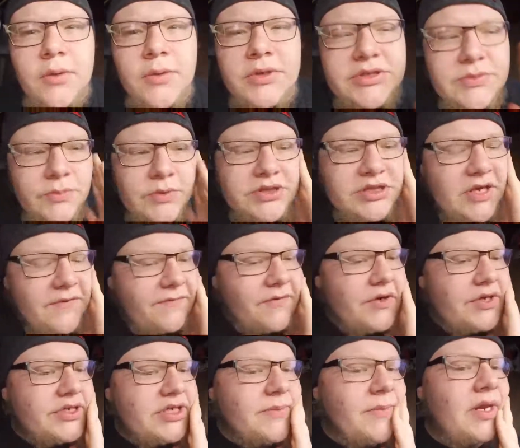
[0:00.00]
What's
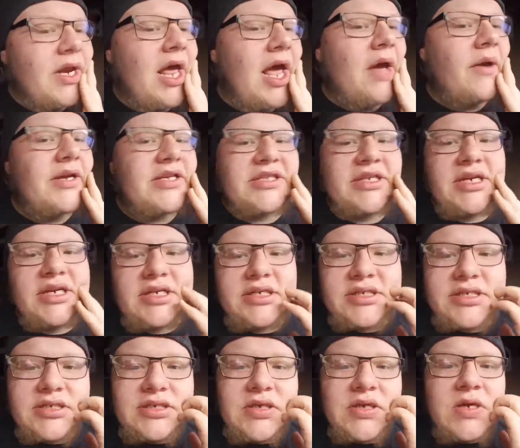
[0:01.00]
confusing me now is
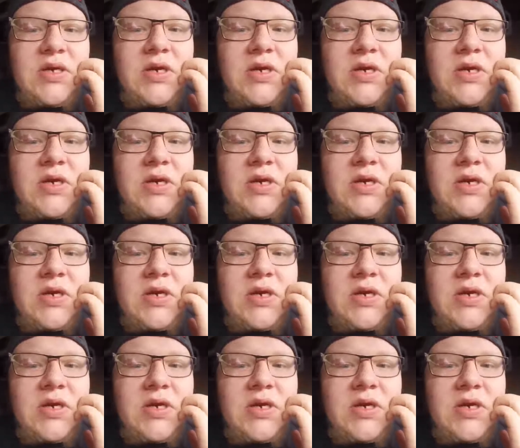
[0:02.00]
because,